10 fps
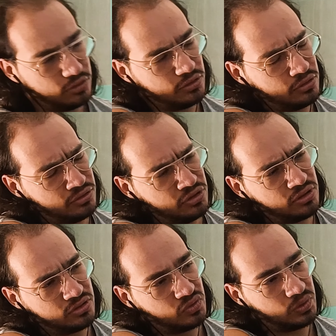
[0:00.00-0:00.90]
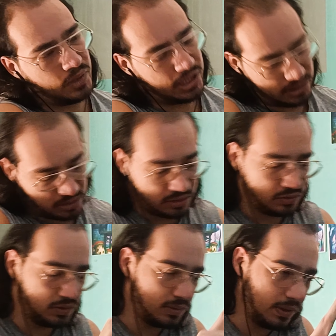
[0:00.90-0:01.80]
You, you, you're doing well. You're
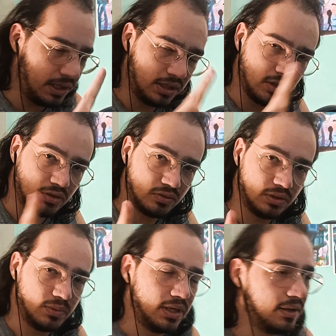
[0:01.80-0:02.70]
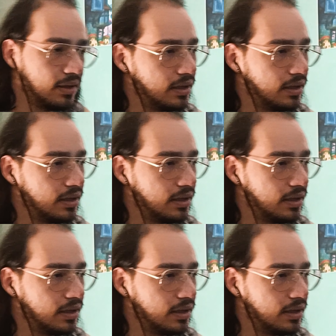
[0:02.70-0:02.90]
doing well. You're doing well.